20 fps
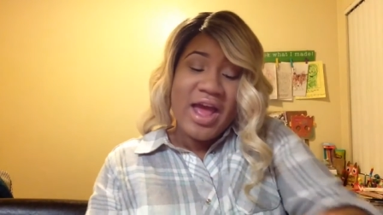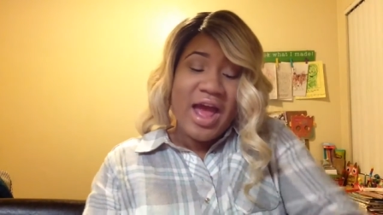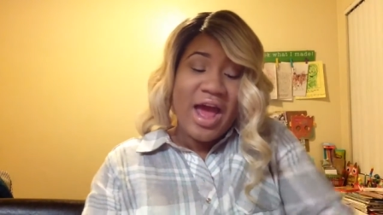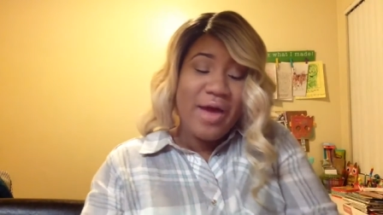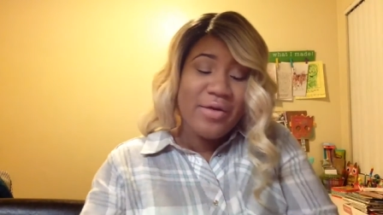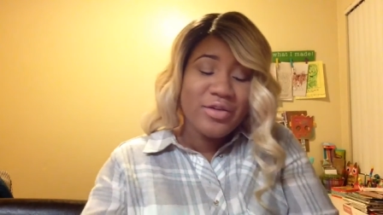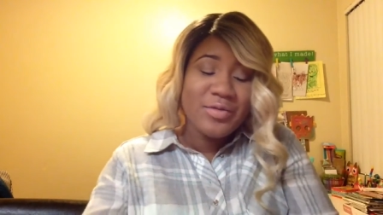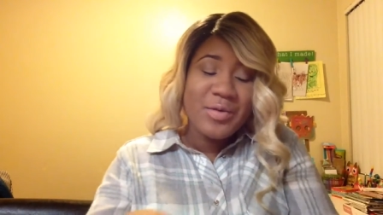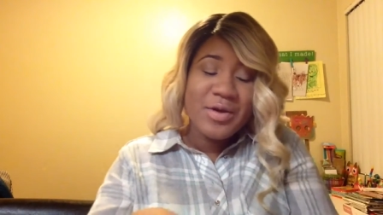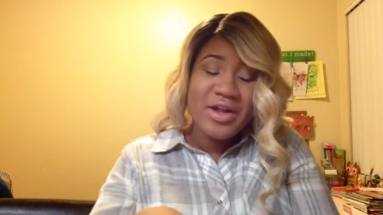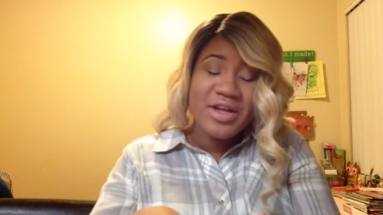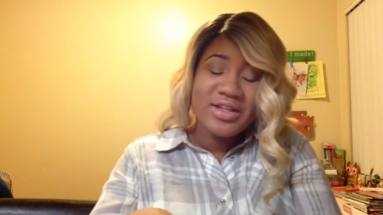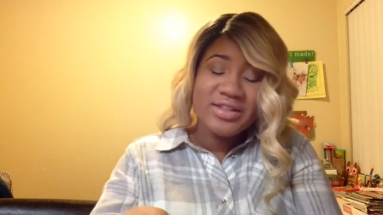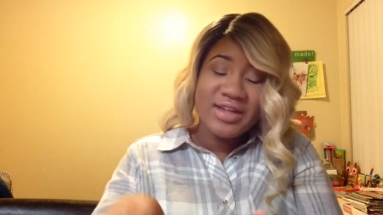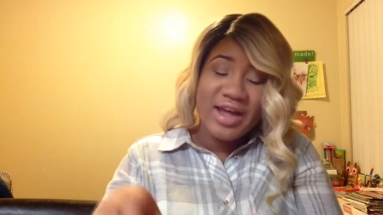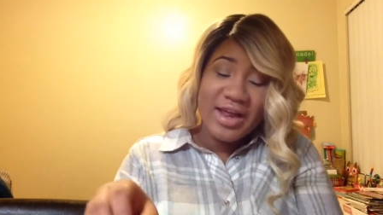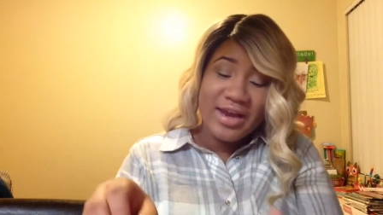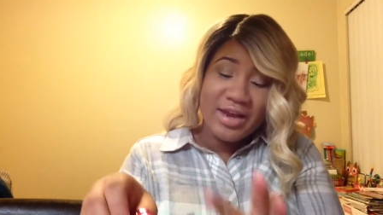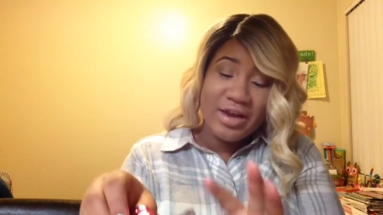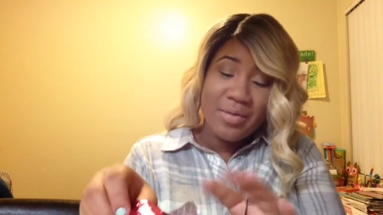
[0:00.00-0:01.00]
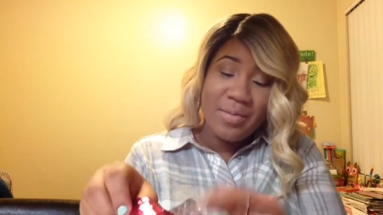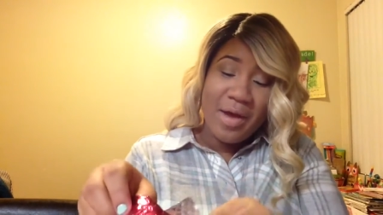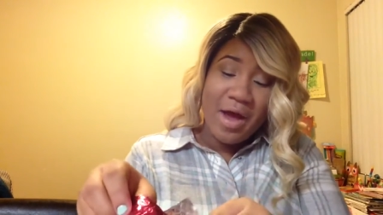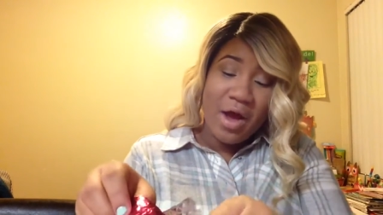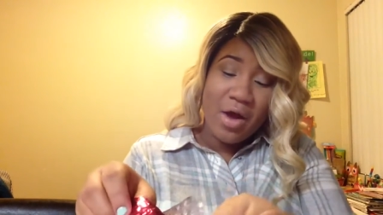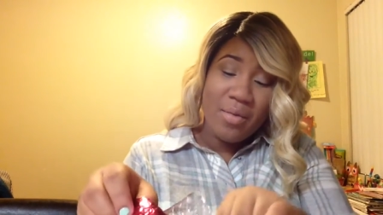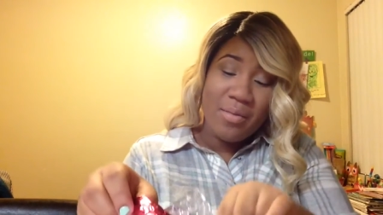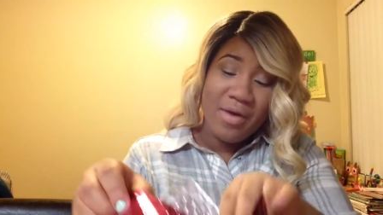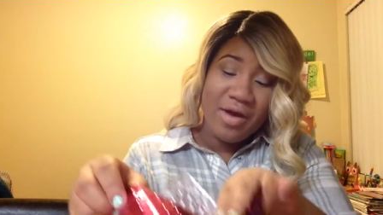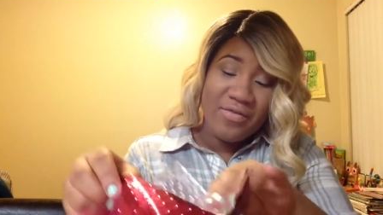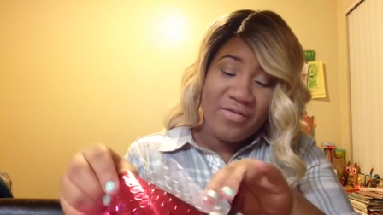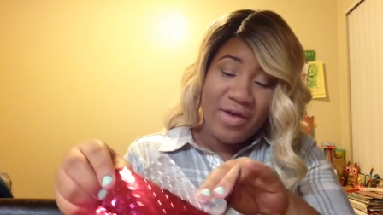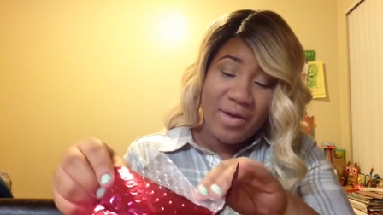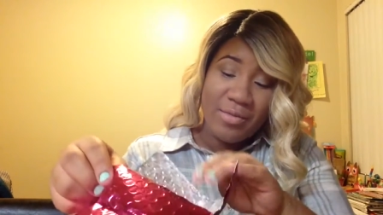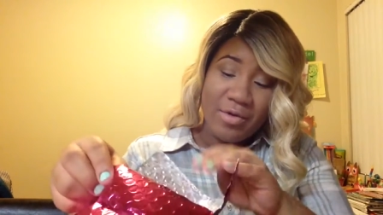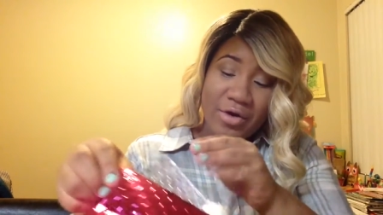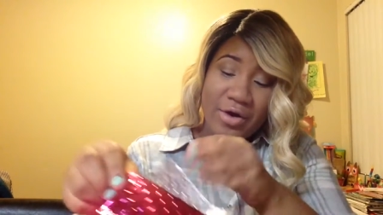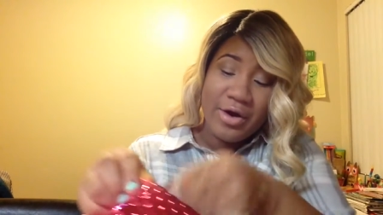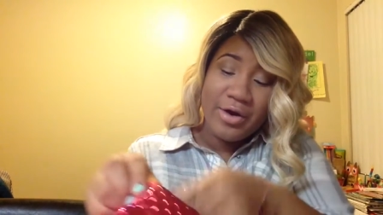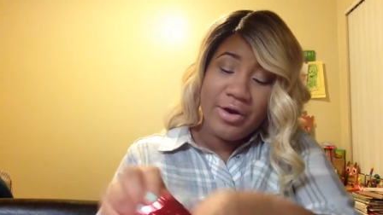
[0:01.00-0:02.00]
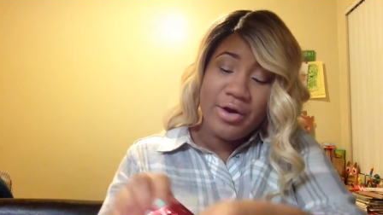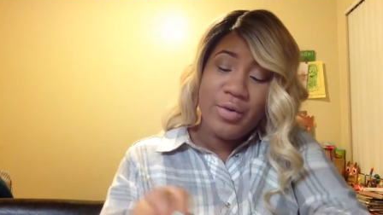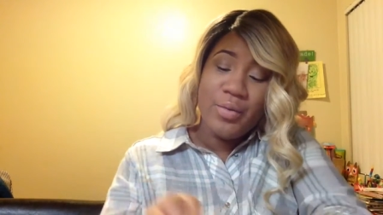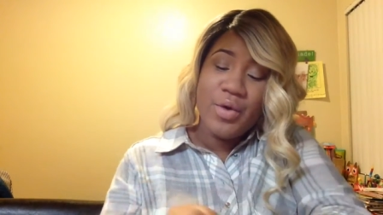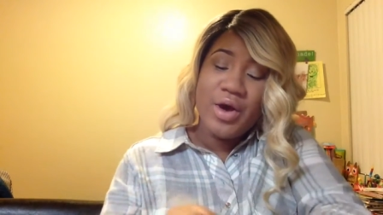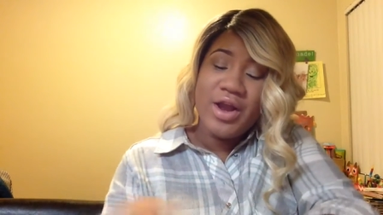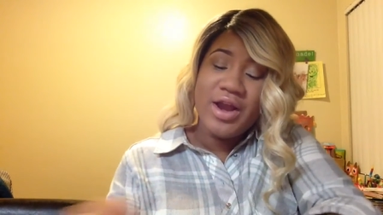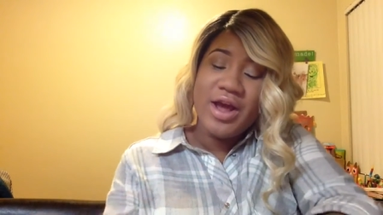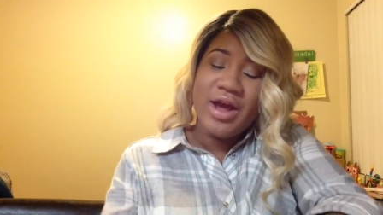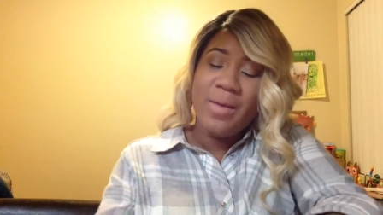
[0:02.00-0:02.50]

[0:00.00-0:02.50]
I was pretty excited about my February one.